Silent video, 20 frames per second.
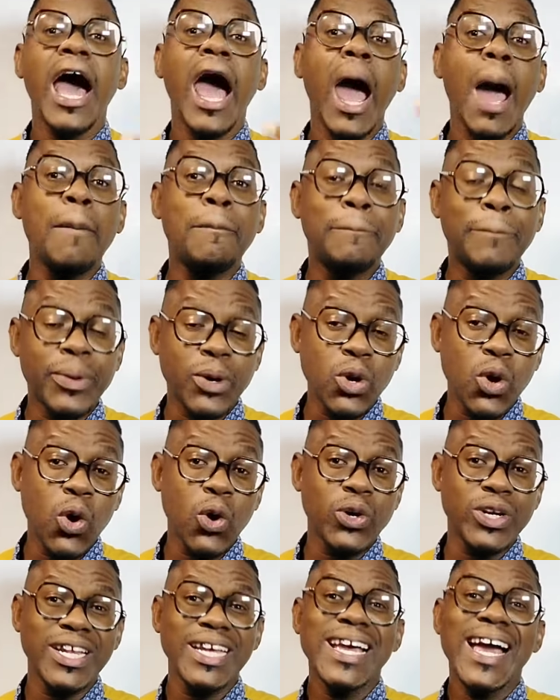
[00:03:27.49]

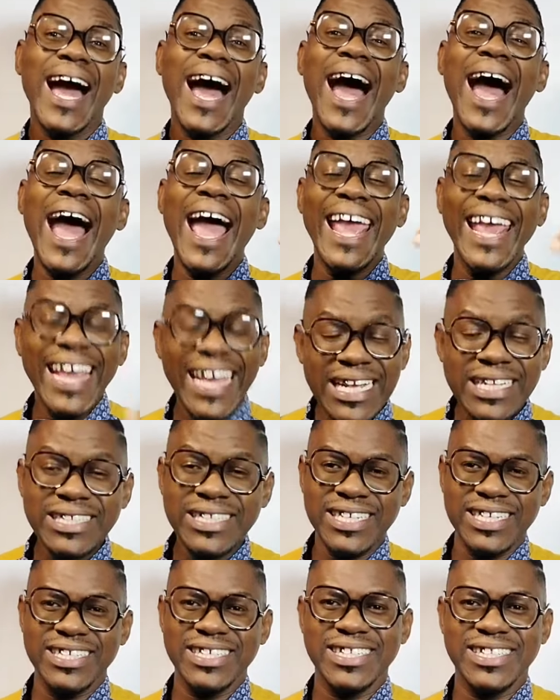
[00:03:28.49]
abroad are
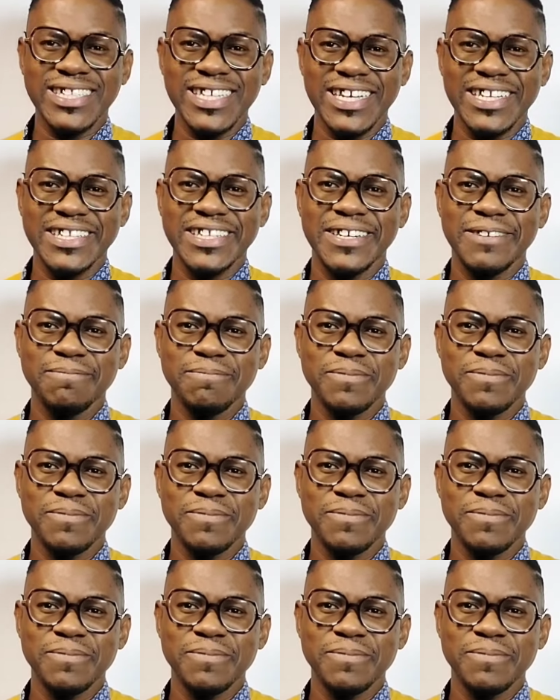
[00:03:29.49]
interested,